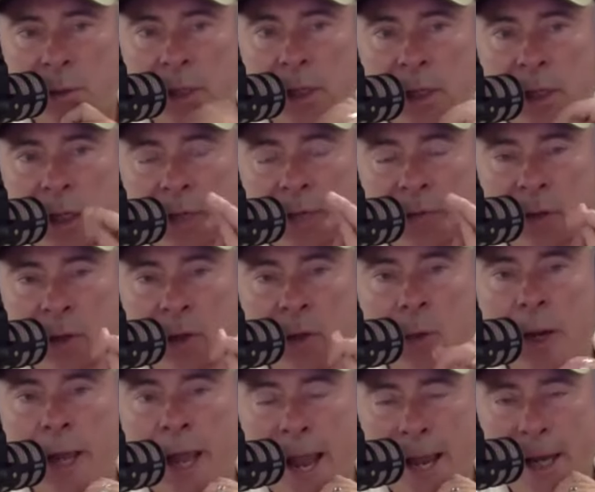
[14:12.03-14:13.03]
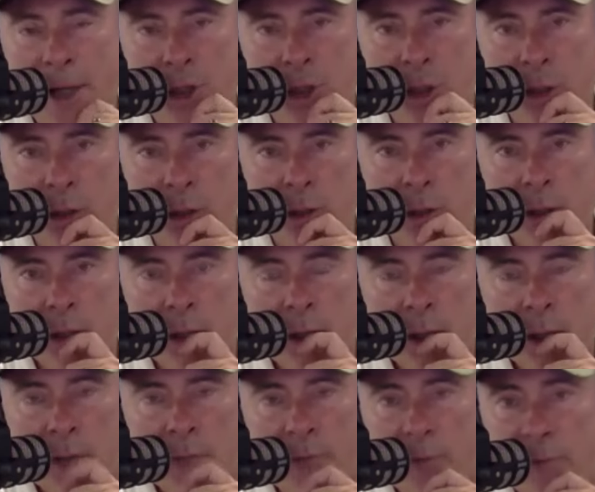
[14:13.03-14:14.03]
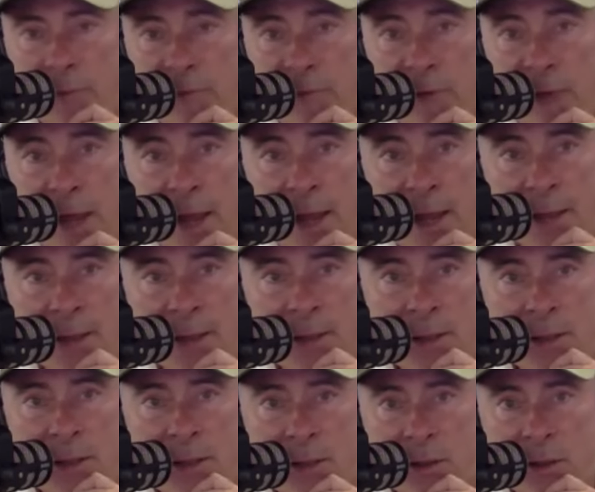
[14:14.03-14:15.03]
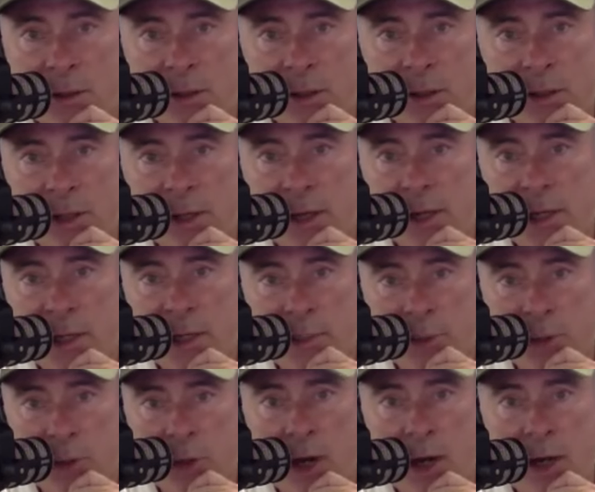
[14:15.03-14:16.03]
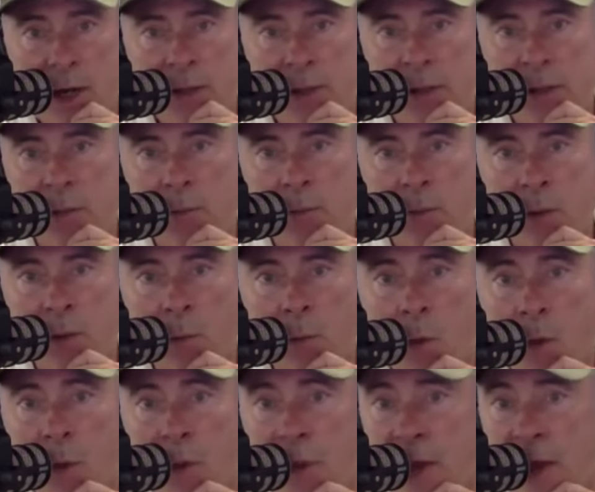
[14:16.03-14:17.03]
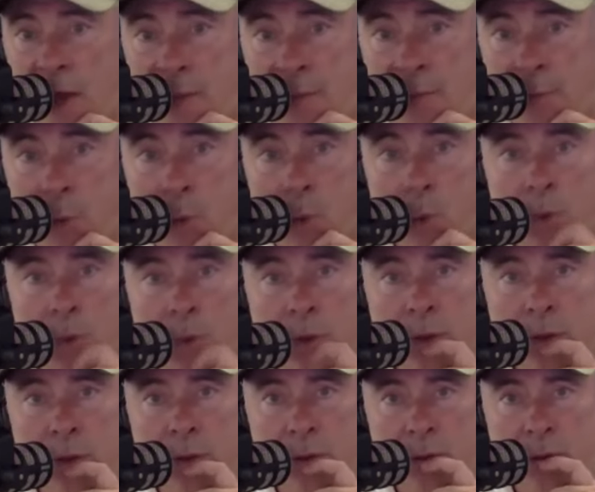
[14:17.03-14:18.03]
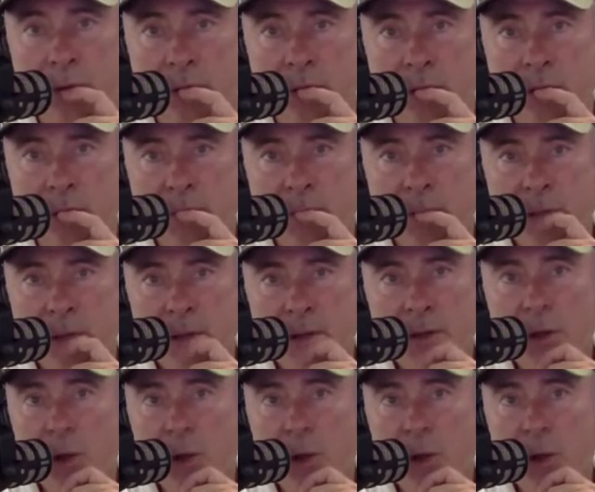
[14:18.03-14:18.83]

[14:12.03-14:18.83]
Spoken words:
I mean, even the reaction from fans to the stadium trucks and what they bought to the